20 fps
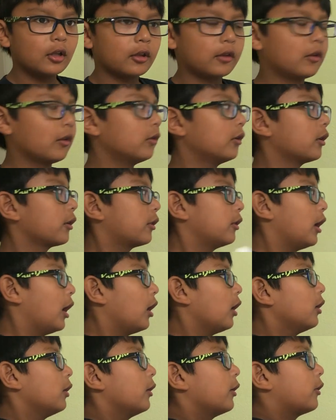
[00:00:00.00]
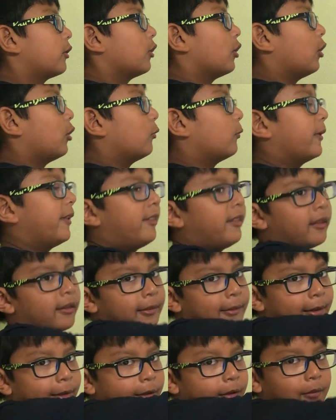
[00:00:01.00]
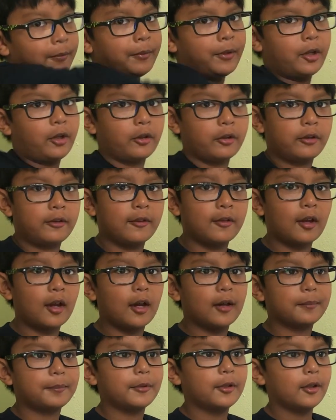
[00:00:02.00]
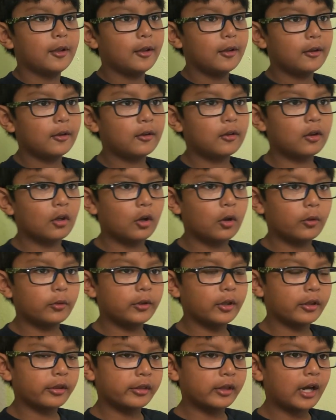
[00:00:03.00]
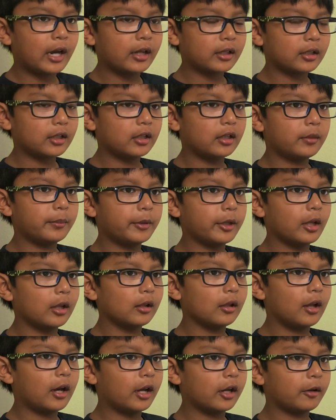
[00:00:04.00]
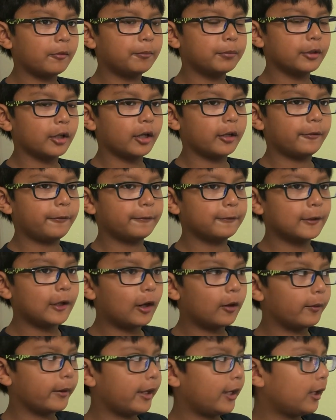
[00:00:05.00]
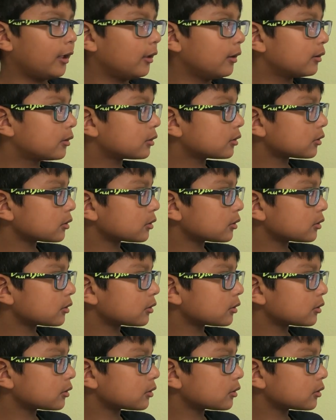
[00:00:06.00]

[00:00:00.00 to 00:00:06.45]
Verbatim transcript: So there's not, so resistance builds up. So there's not gonna be a lot of blood flowing.